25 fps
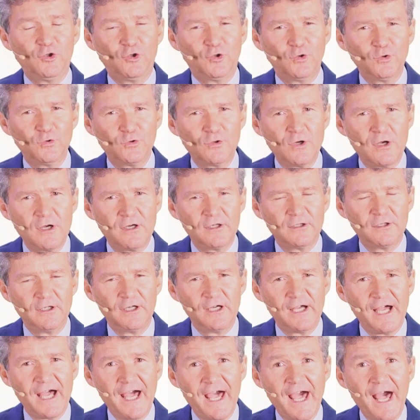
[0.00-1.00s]
to
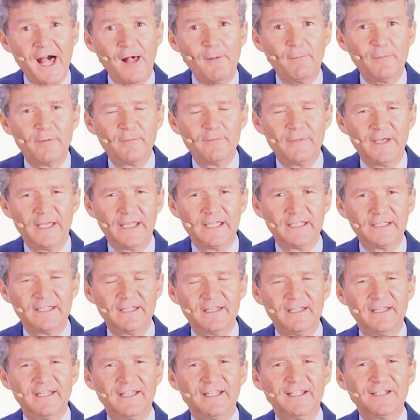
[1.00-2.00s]
help man
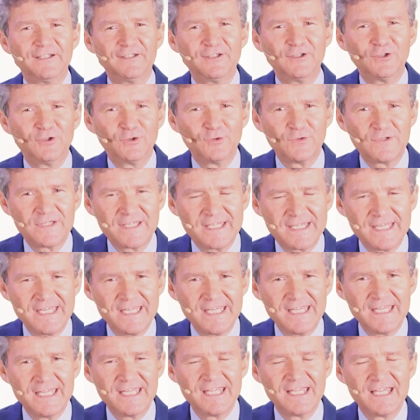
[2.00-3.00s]
to
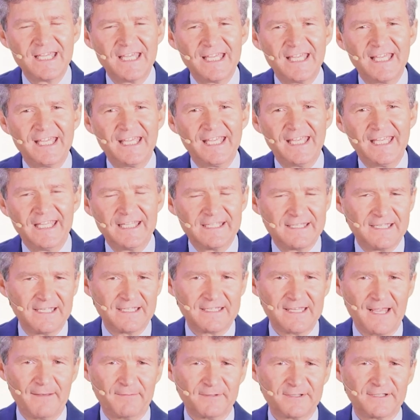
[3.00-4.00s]
see his
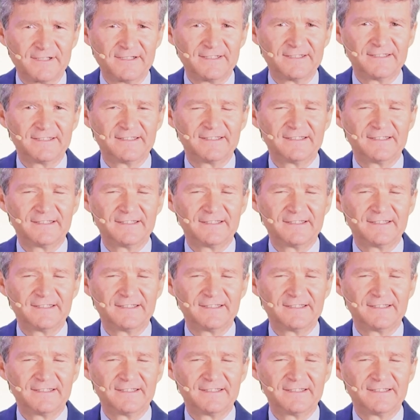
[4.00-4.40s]
deception.